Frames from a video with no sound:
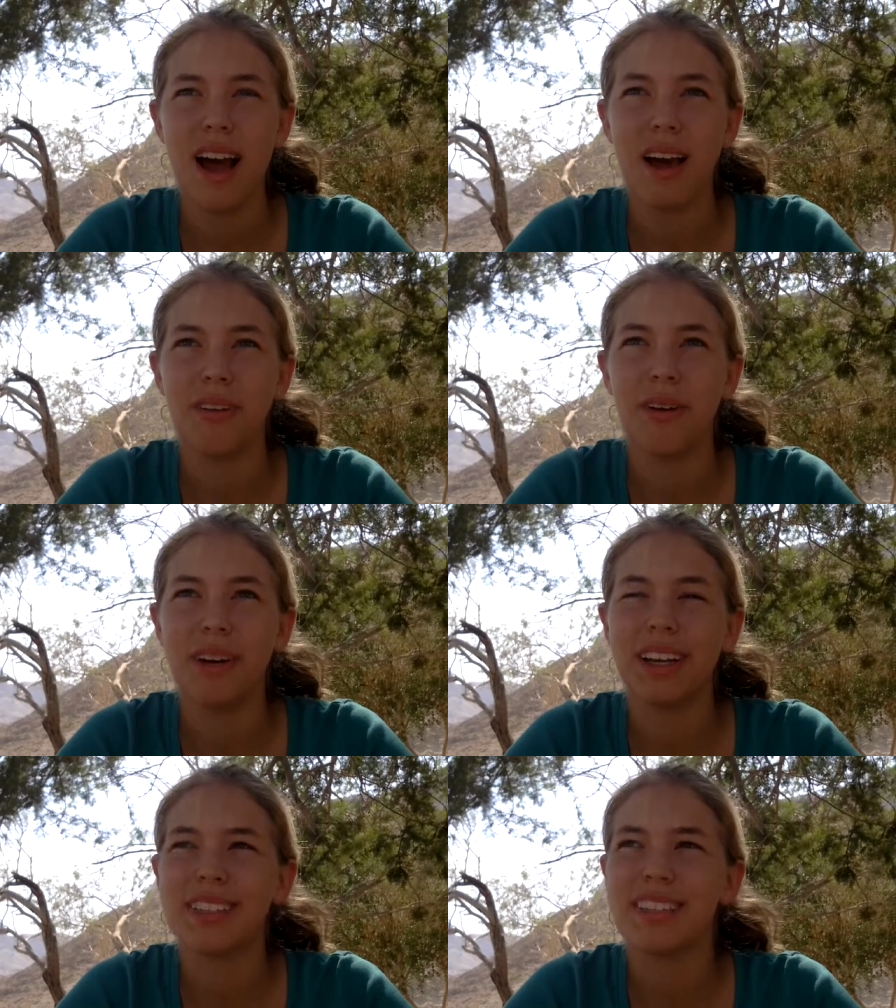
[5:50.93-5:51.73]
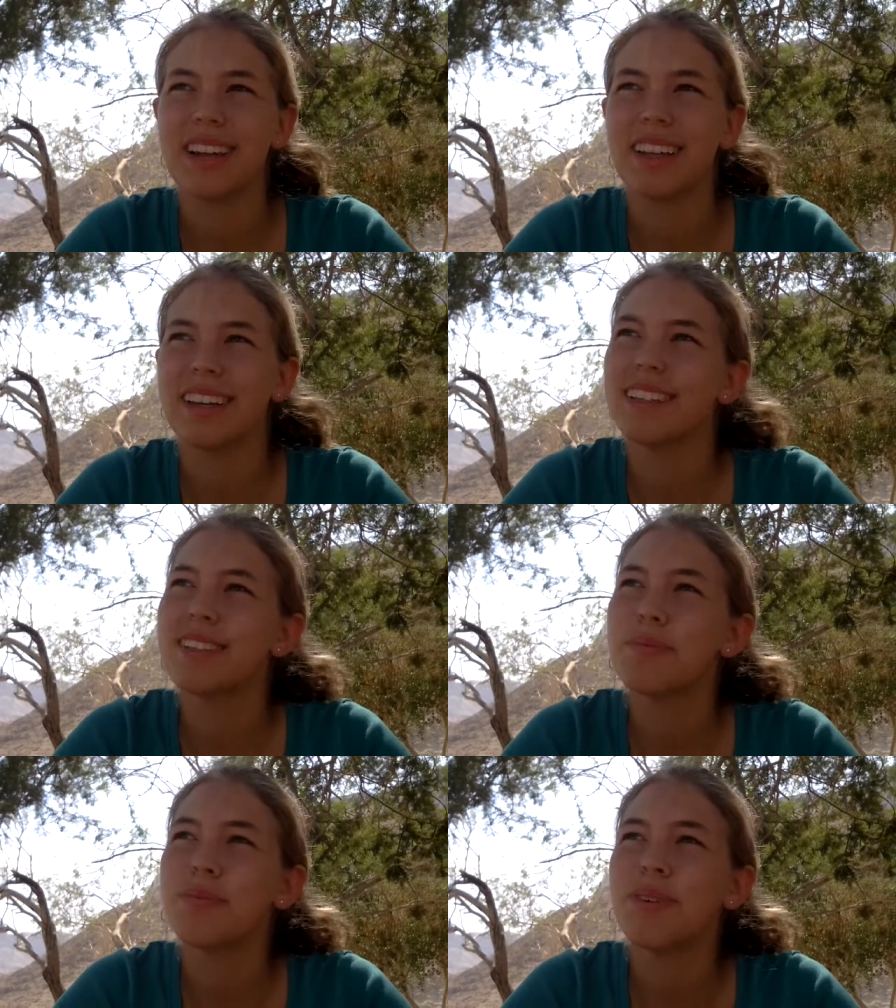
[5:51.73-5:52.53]
I don't know, I guess it's not, like,
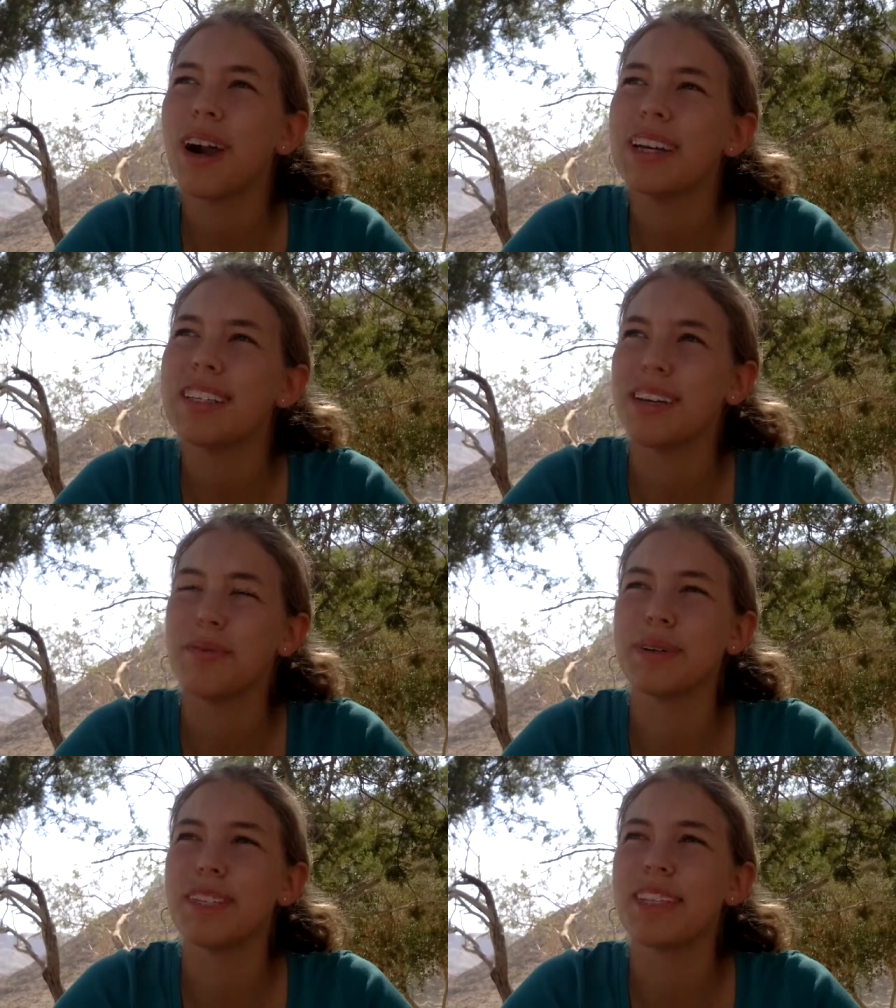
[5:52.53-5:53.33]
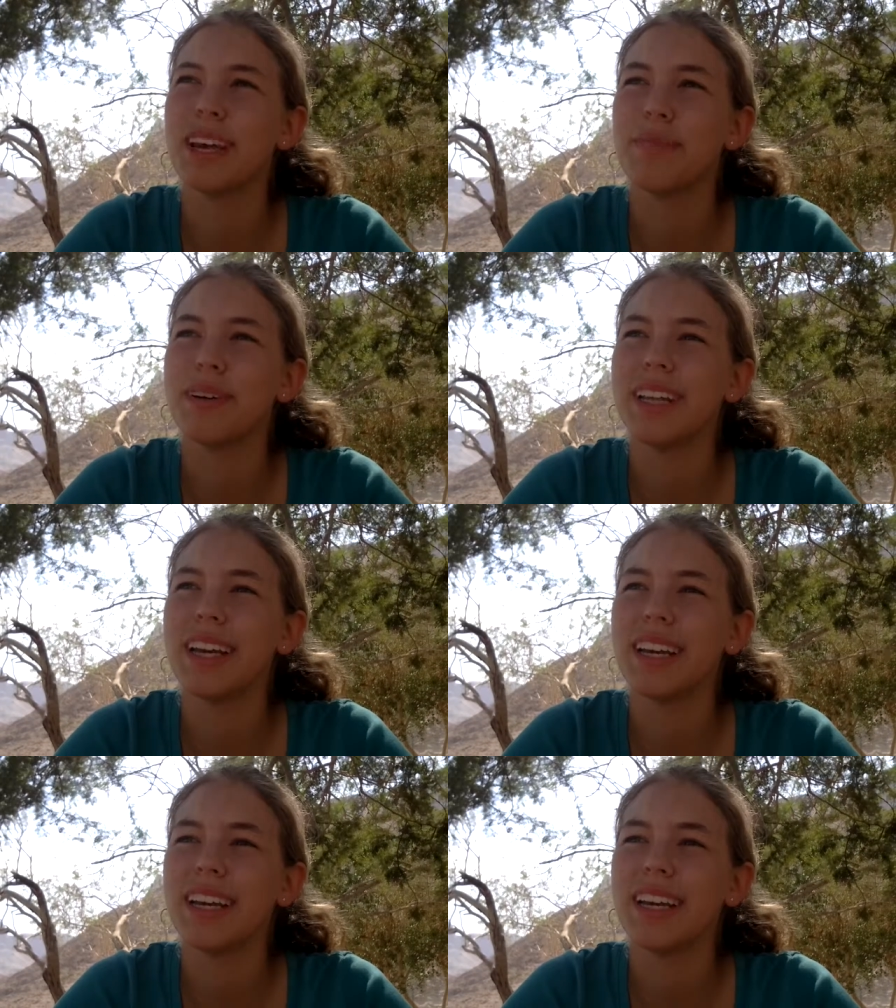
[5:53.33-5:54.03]
surprising per se, but, like,